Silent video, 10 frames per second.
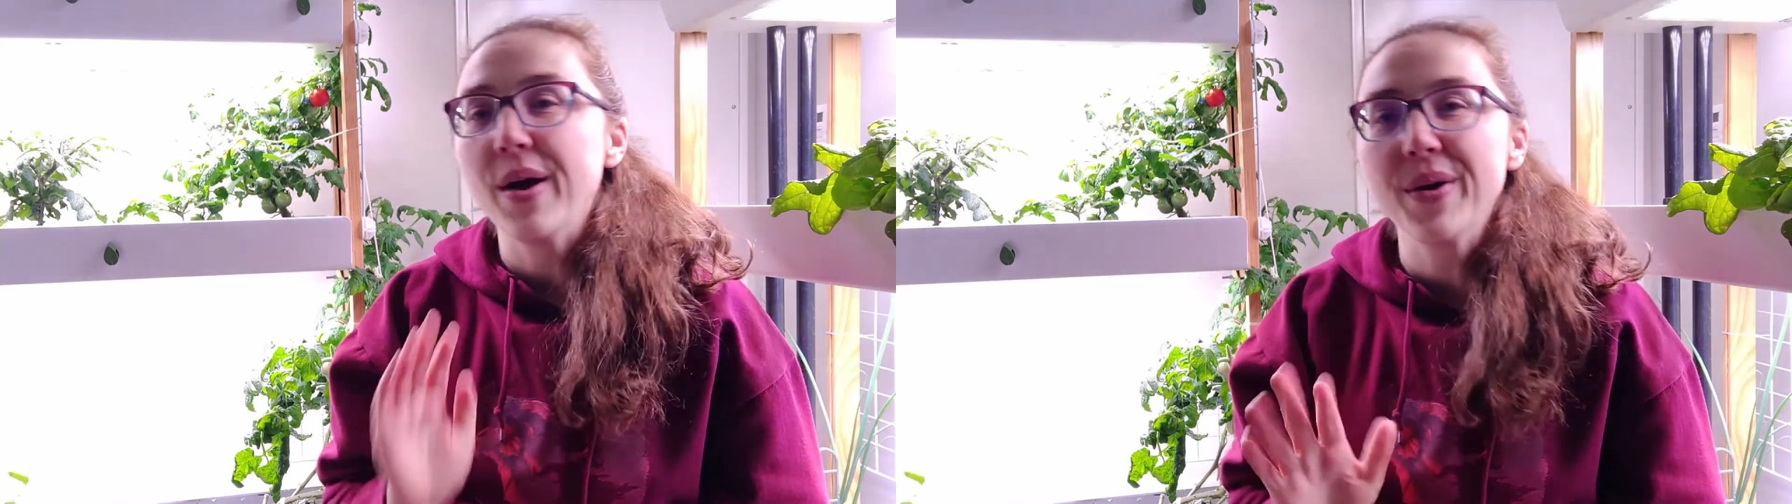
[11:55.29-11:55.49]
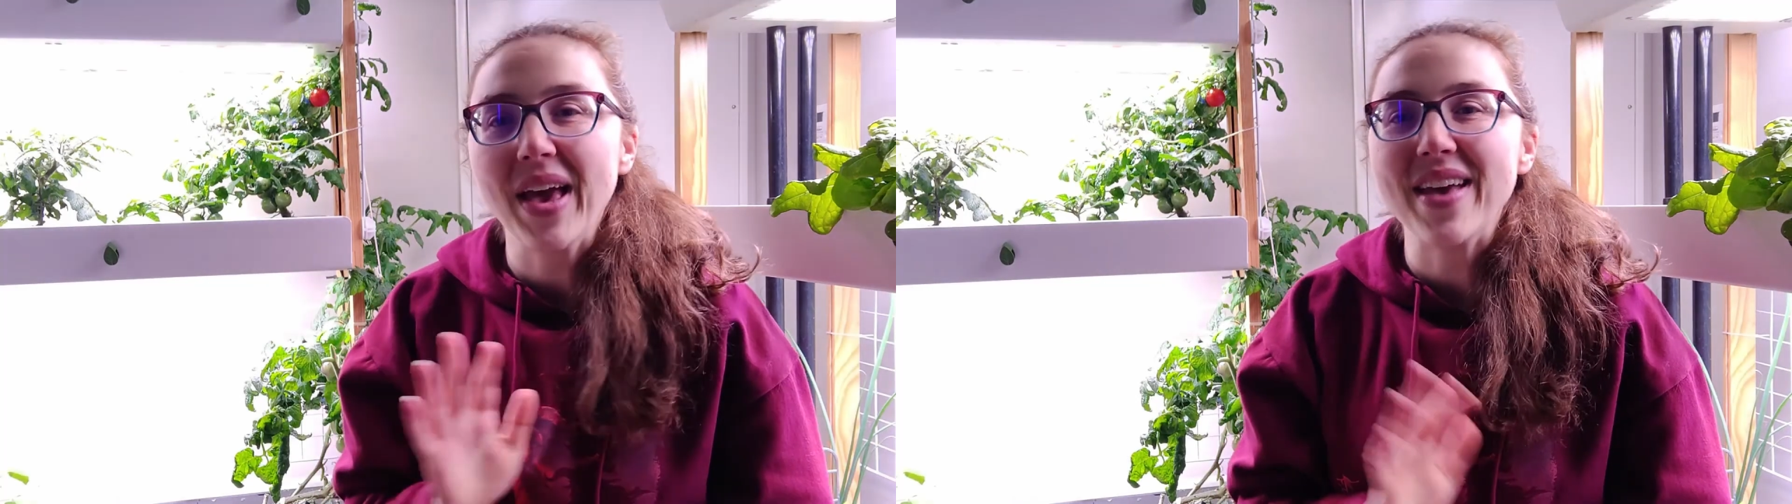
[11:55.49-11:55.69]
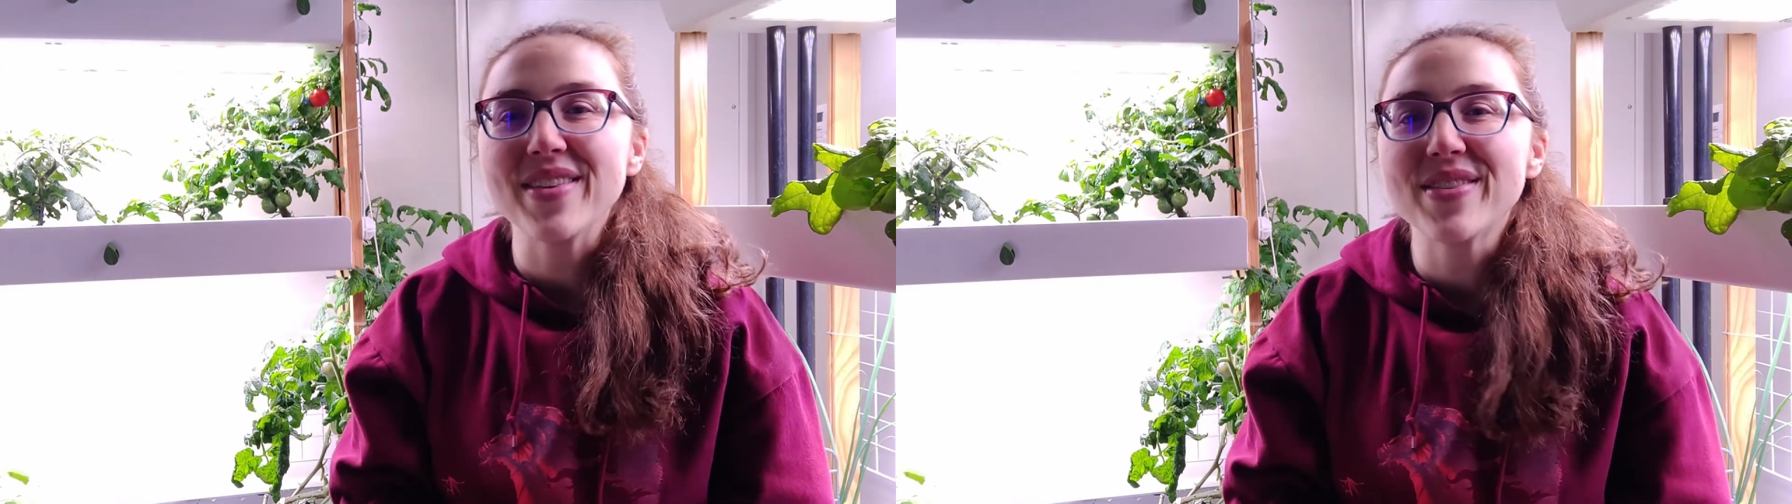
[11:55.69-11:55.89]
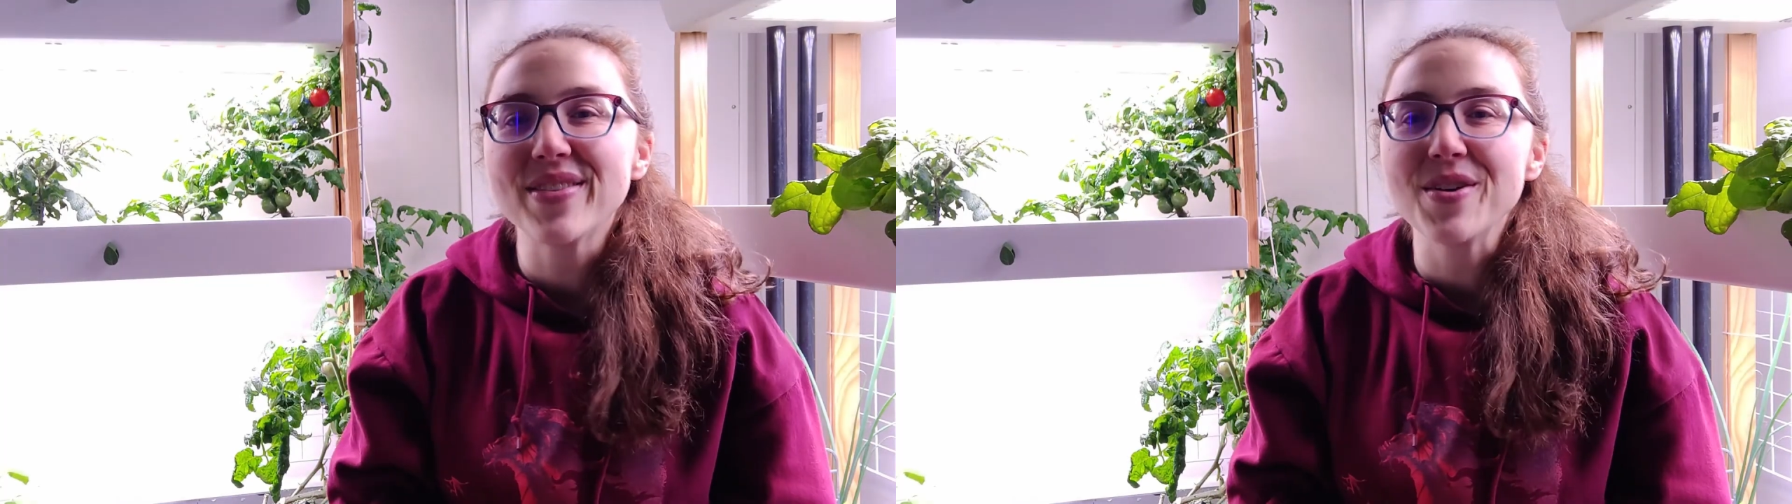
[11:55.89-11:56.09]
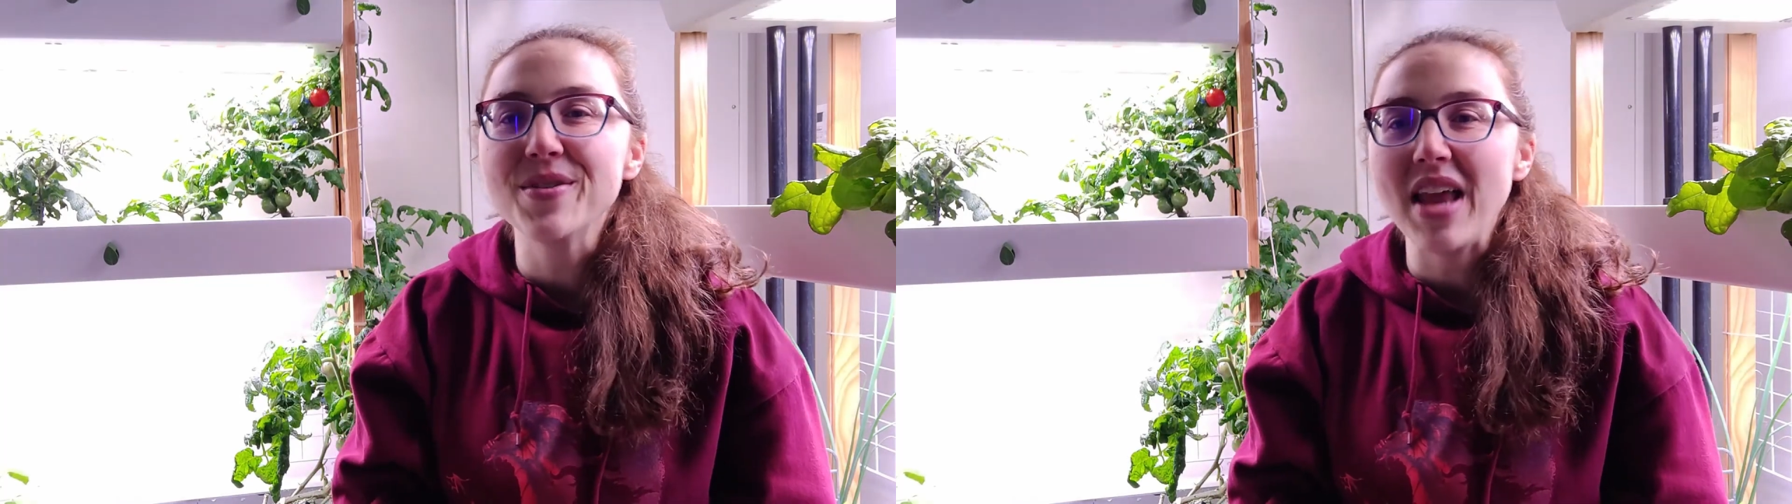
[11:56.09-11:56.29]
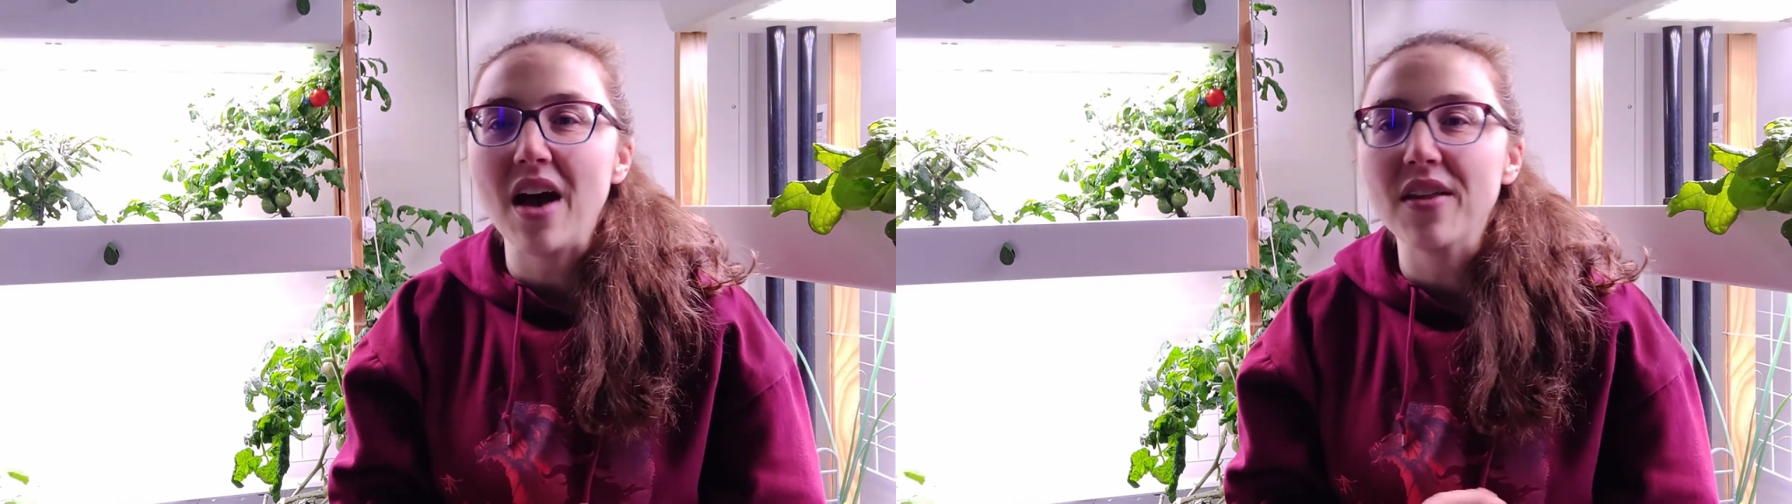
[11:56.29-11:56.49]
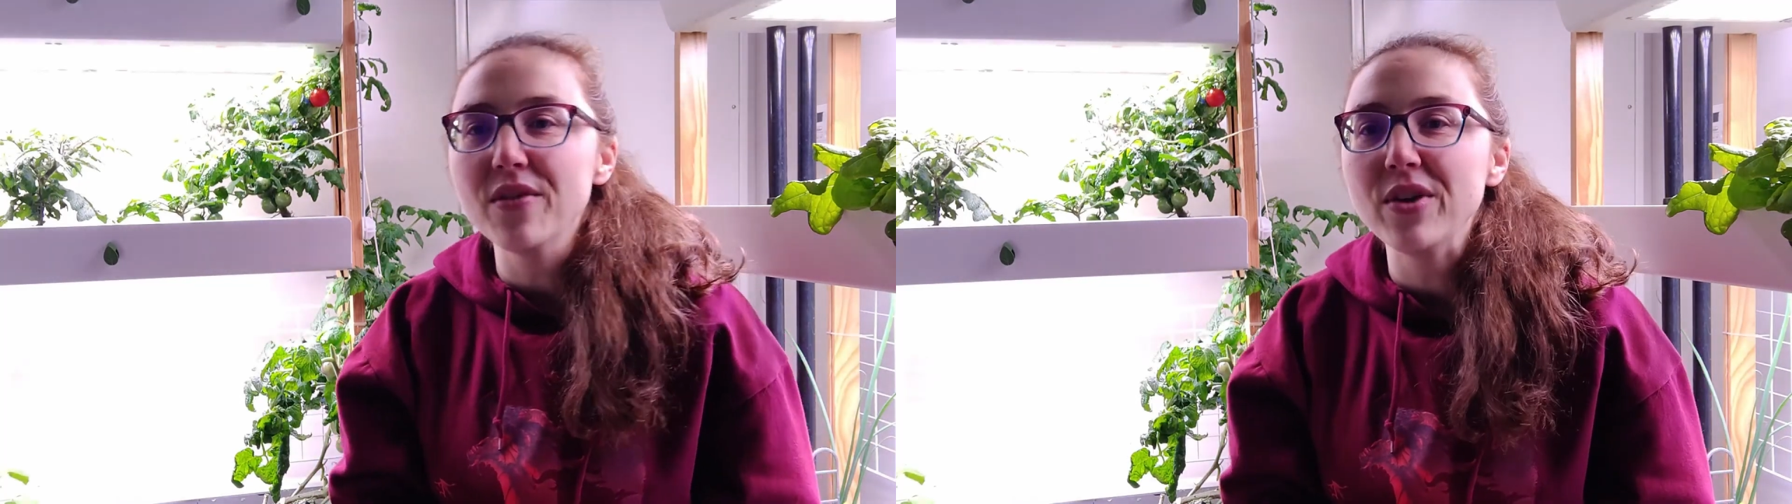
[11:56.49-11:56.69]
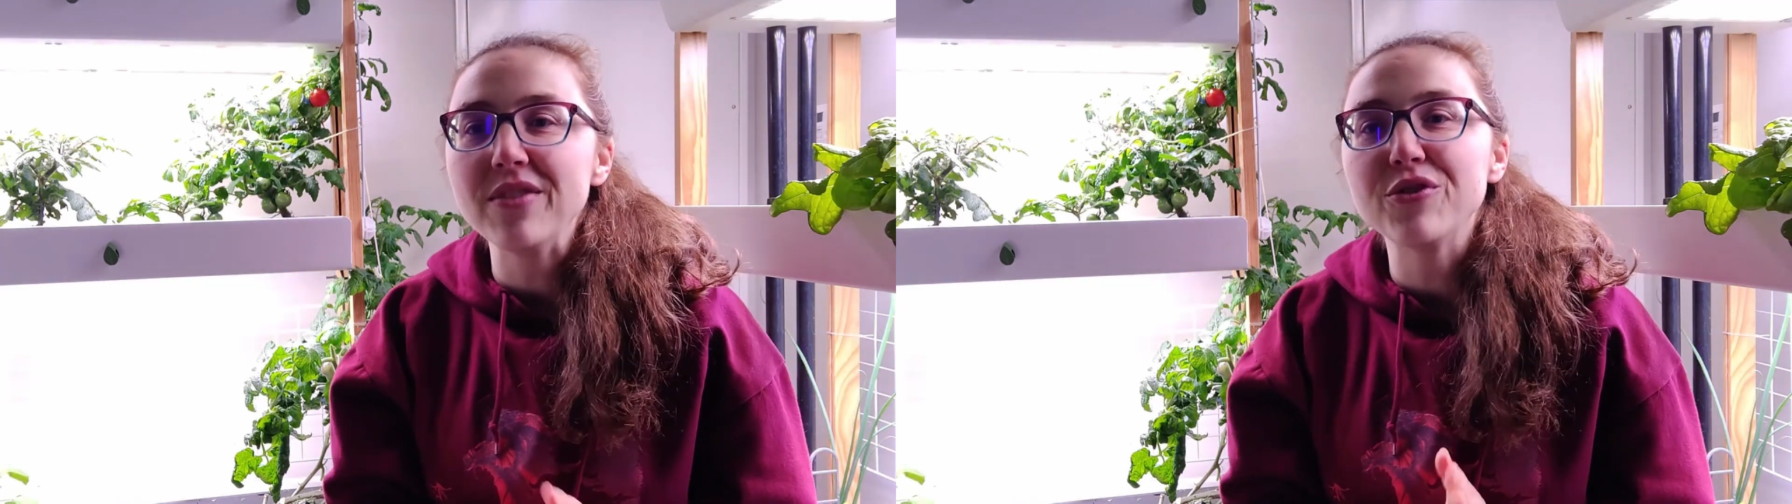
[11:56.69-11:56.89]
Okay, so now
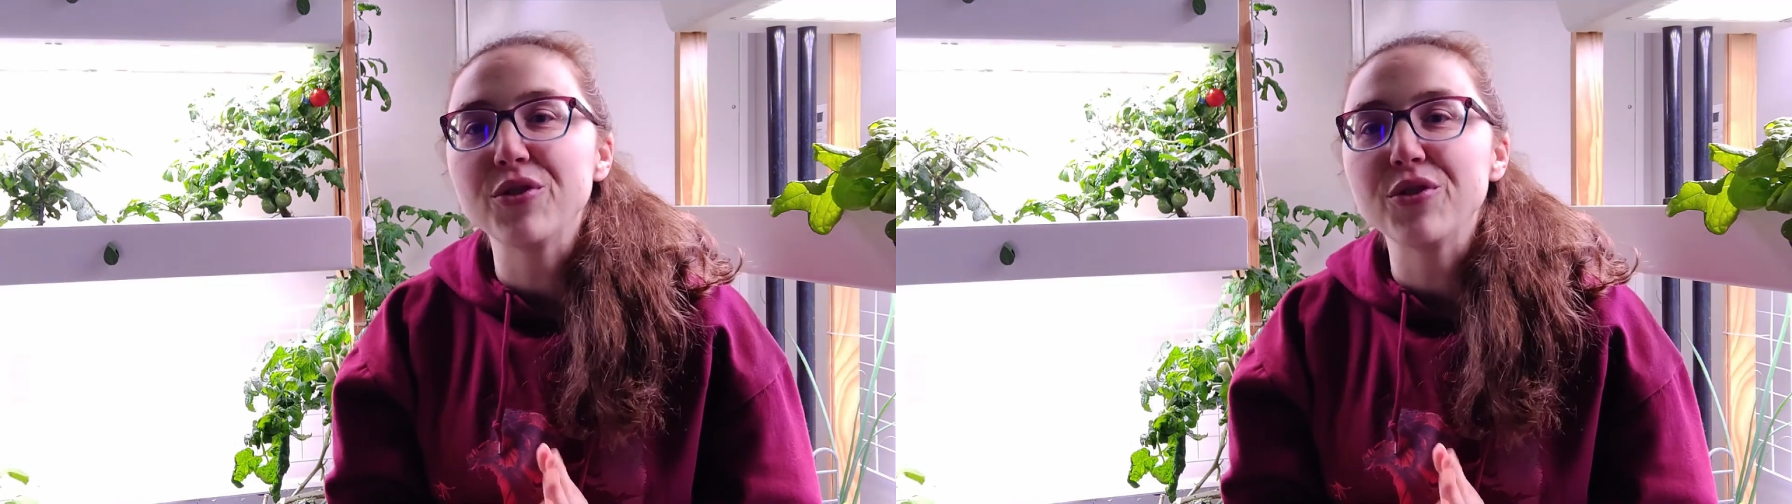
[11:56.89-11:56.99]
that we've